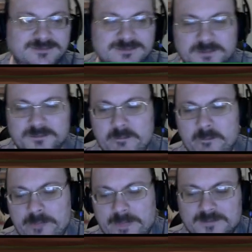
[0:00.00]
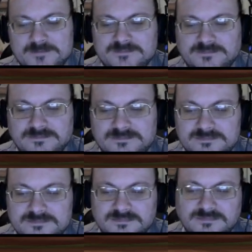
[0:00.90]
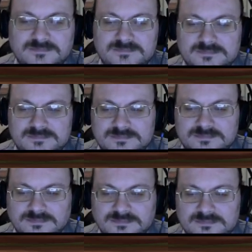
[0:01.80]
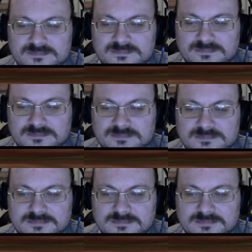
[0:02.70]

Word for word: He is a rogue. He is standard crossbow rogue,